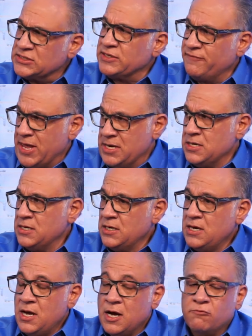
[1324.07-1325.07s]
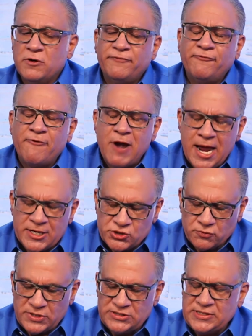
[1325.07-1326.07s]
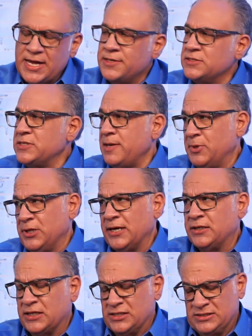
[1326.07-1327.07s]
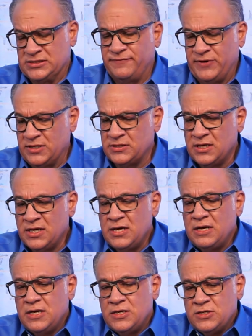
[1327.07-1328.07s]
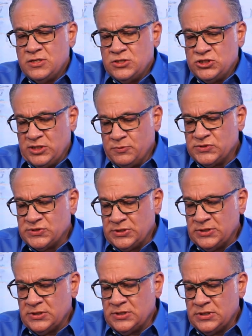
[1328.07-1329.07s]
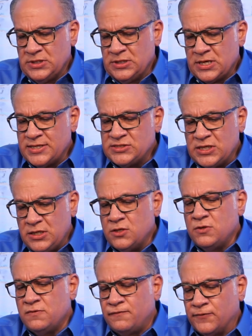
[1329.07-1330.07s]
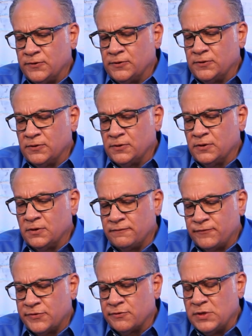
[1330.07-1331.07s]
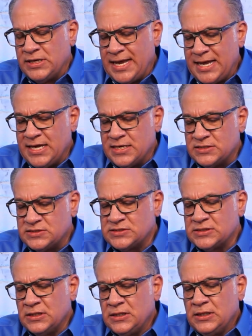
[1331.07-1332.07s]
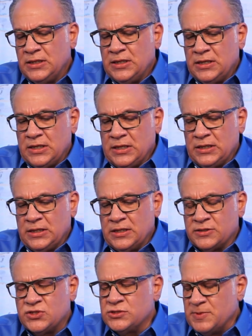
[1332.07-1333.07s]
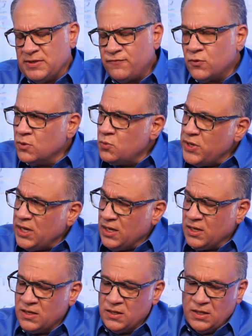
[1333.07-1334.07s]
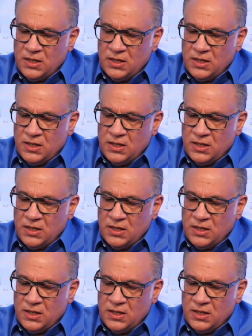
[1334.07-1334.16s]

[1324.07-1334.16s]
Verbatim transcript: event, a refractory status epilepticus event. She was uh, in ICU for for three days, uh, excuse me, for a week,